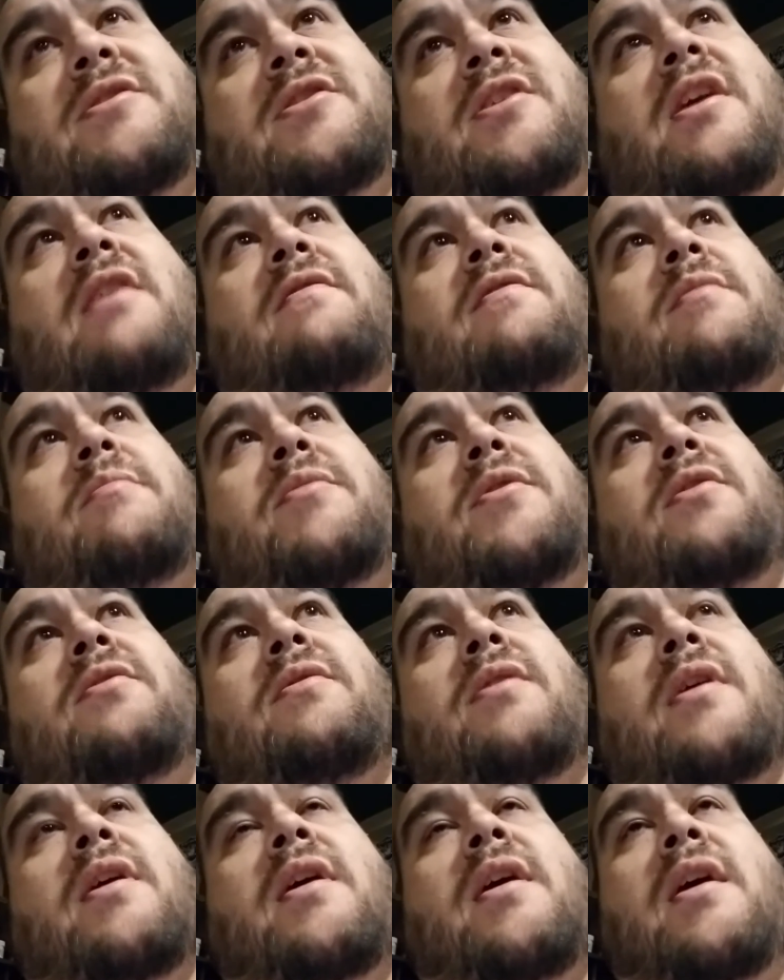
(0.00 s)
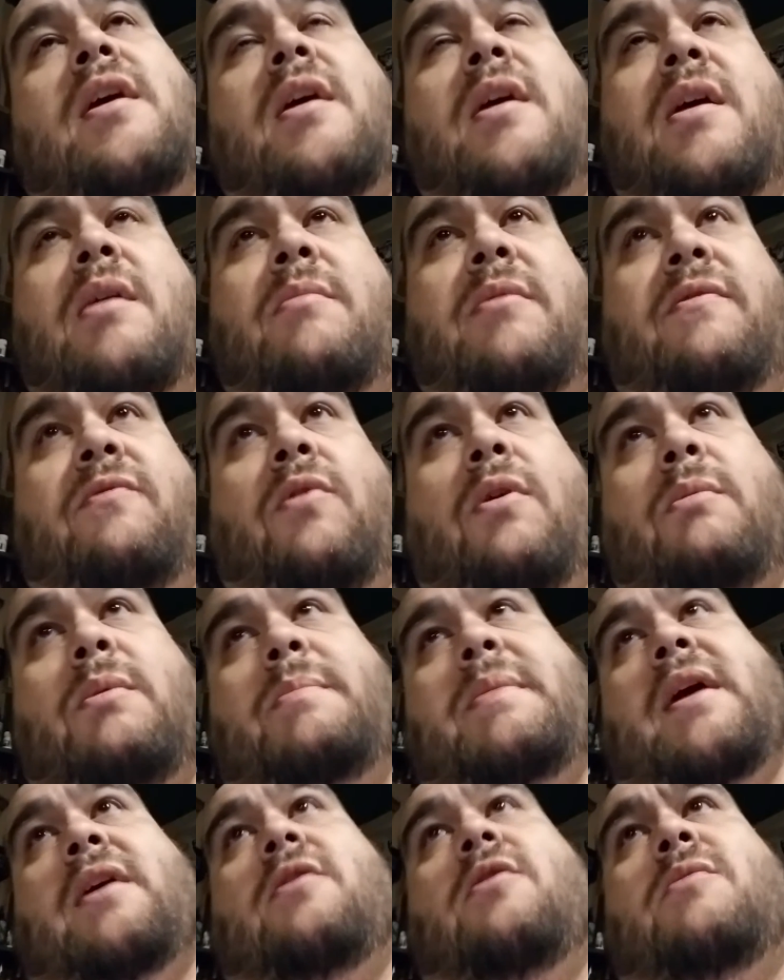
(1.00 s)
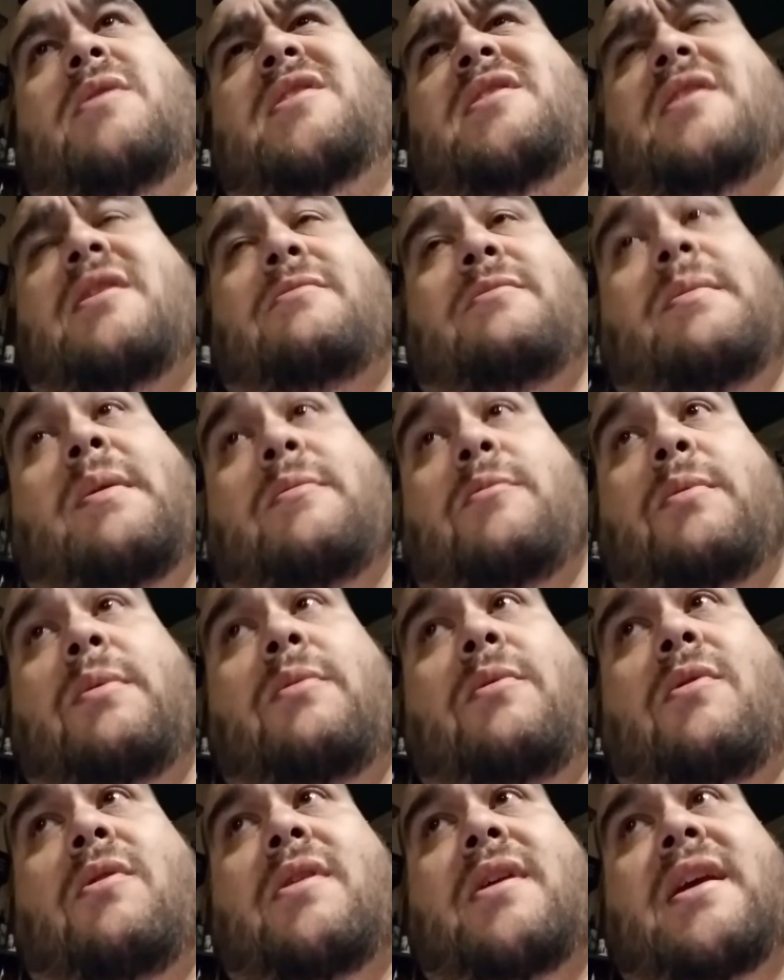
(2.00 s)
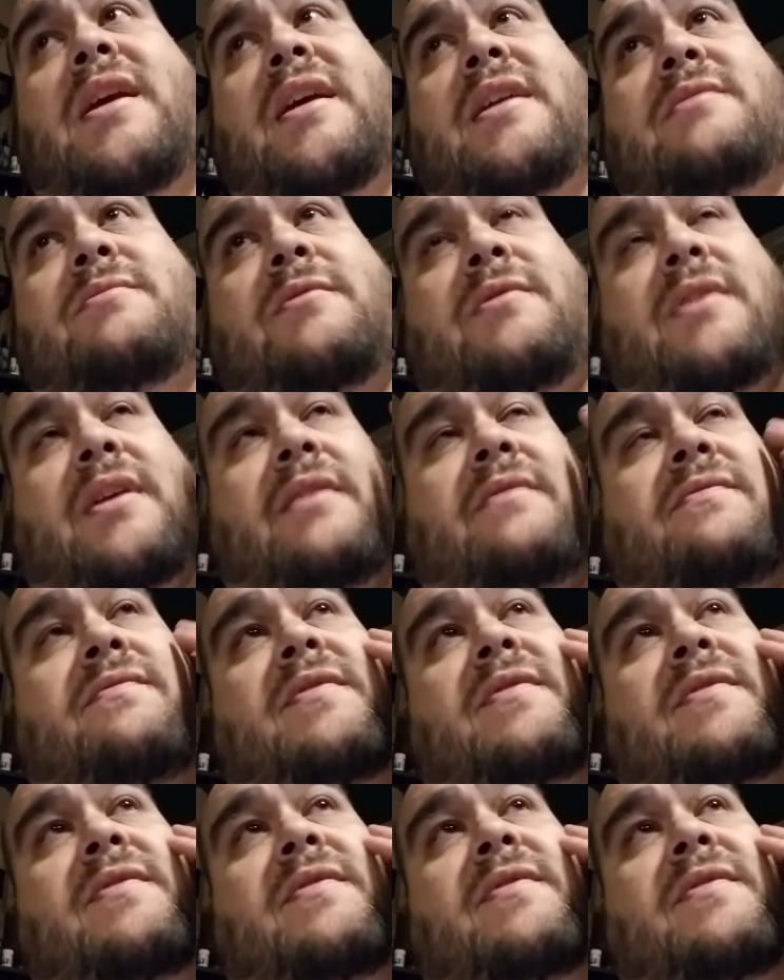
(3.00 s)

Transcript: just covered in puke before he went back home. Because you gotta remember, we were all kids. We were like